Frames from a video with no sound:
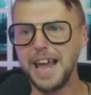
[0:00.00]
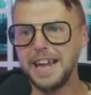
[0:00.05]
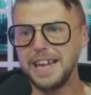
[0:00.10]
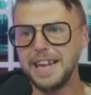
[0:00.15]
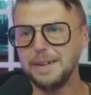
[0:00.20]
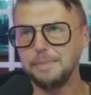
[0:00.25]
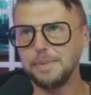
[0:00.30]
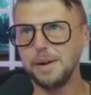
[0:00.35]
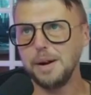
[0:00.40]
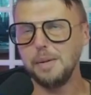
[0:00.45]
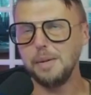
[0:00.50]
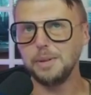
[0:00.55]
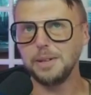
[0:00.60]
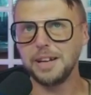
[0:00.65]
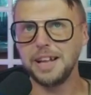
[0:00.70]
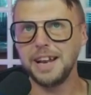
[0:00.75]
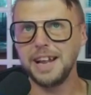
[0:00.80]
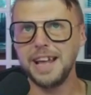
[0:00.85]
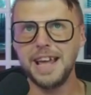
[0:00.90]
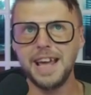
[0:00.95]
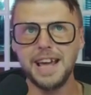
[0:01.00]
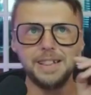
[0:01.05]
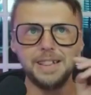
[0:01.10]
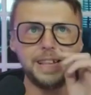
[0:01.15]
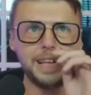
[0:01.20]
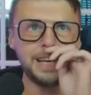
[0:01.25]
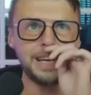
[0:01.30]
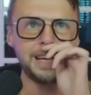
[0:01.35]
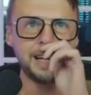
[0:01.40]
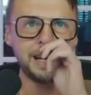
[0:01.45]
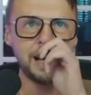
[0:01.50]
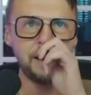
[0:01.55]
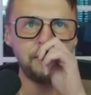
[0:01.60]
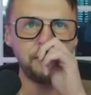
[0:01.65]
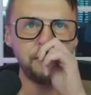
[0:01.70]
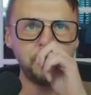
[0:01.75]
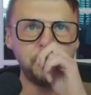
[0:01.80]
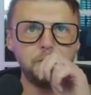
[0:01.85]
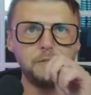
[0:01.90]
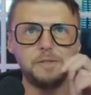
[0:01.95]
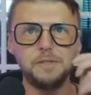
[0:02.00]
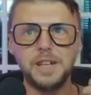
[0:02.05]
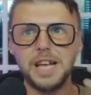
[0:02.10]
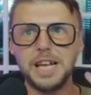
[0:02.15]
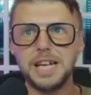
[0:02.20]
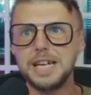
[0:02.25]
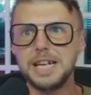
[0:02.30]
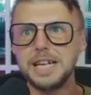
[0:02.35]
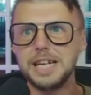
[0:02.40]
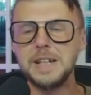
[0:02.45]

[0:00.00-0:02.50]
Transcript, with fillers: he probably right. gonna hit like a couple of like